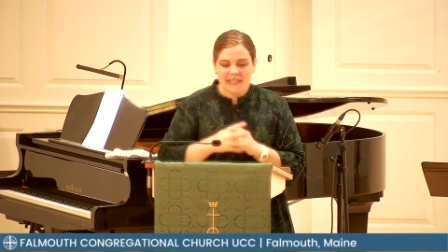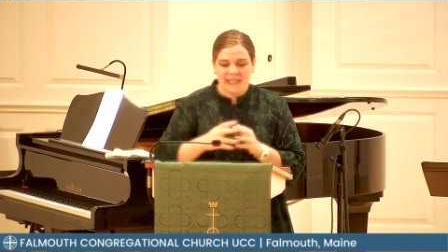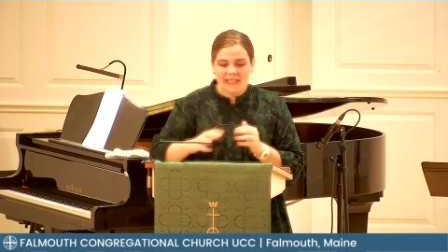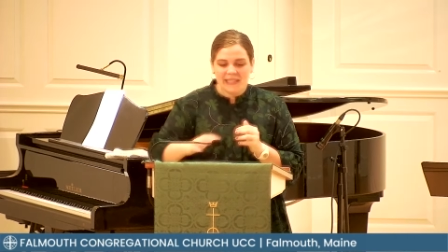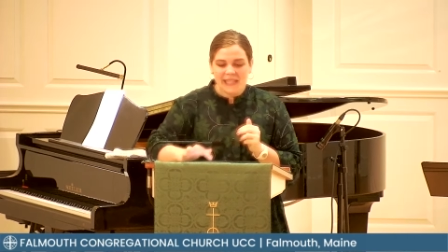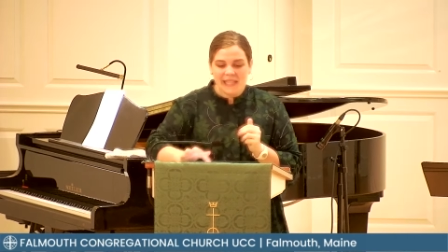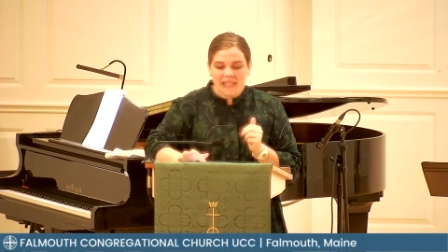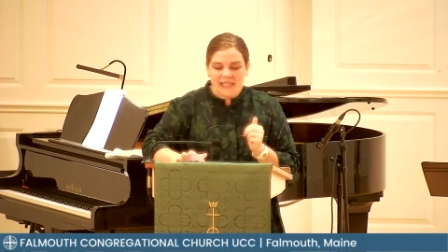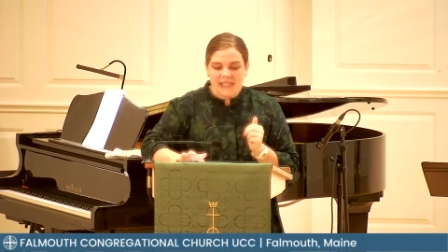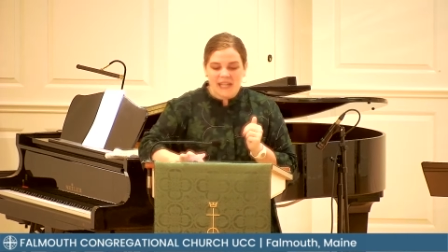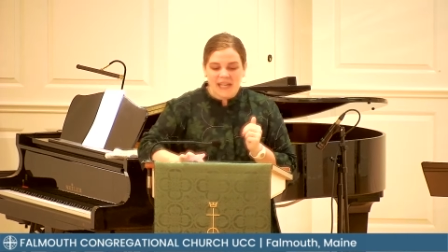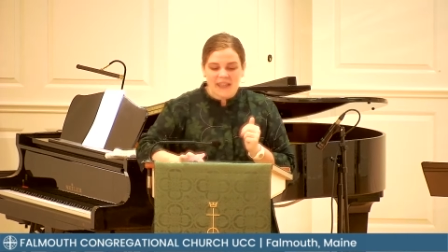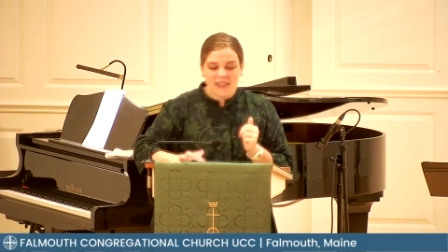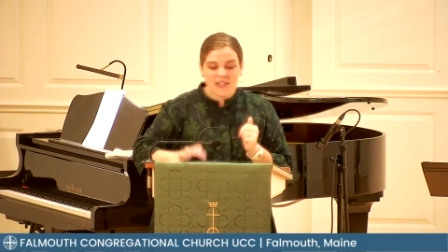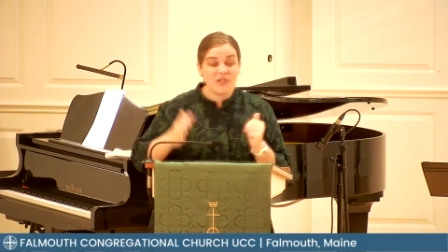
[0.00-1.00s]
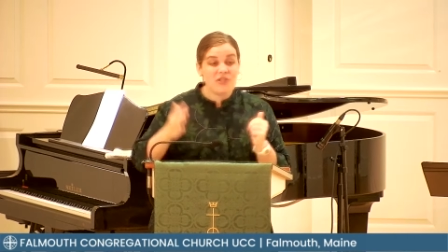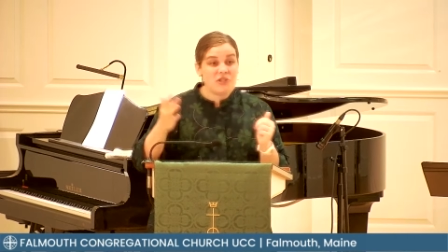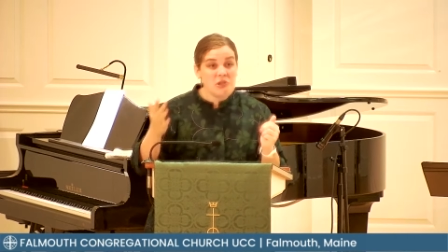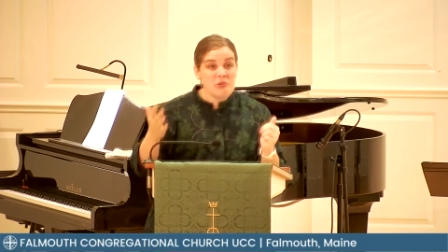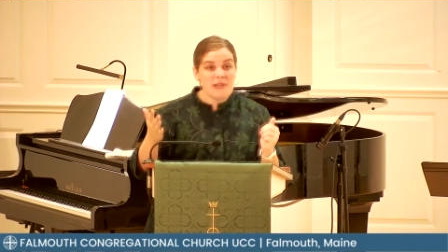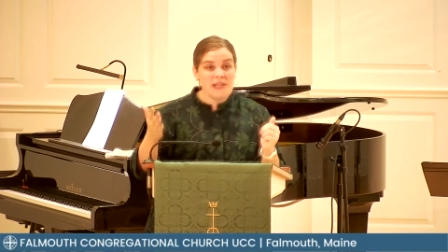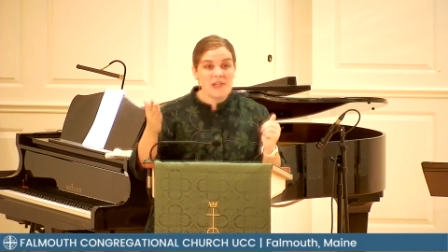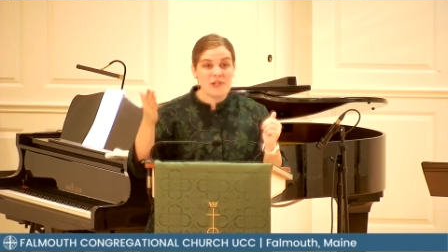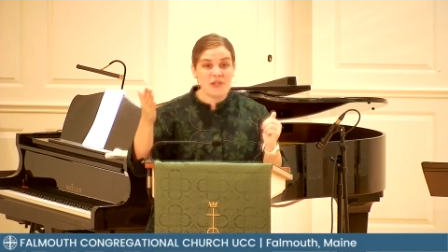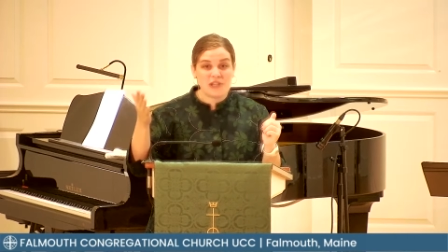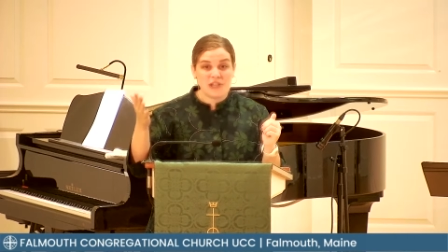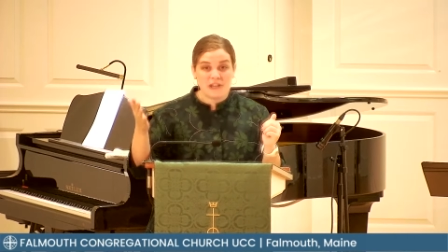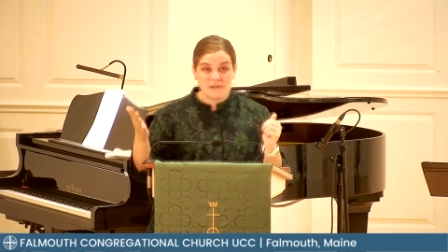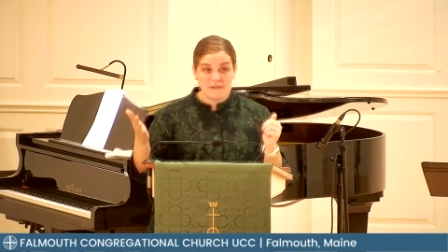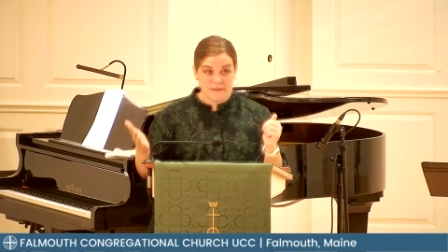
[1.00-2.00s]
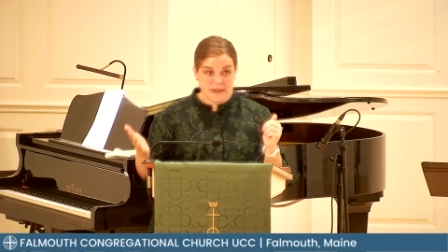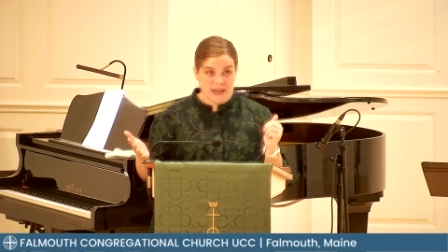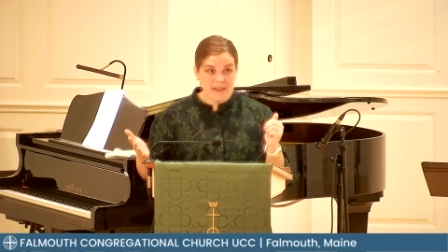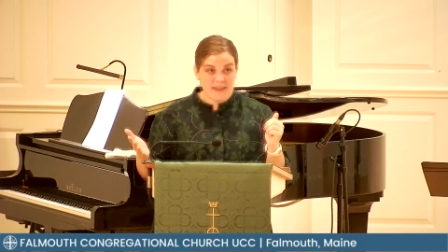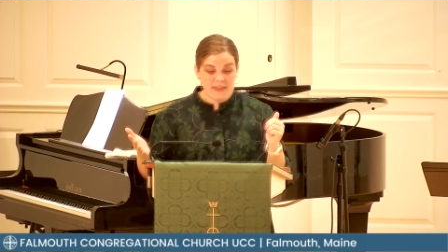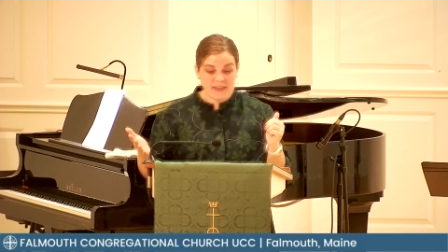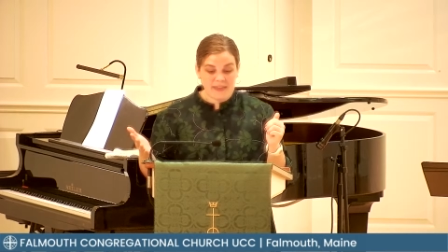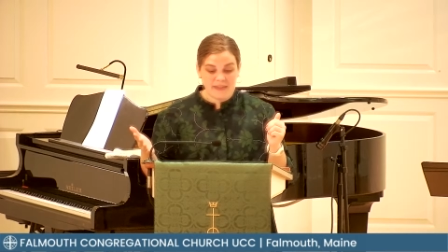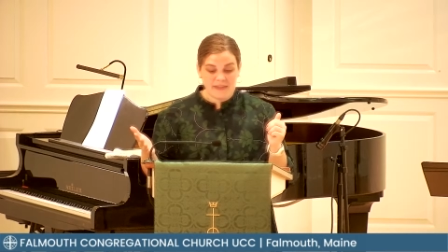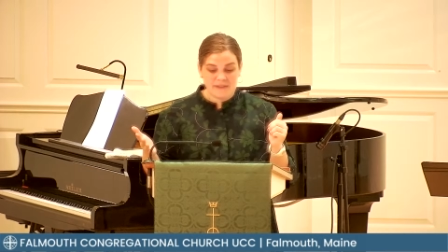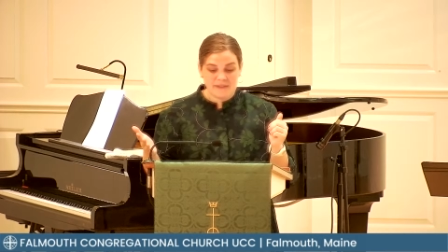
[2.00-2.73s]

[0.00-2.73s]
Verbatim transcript: In the Jewish faith,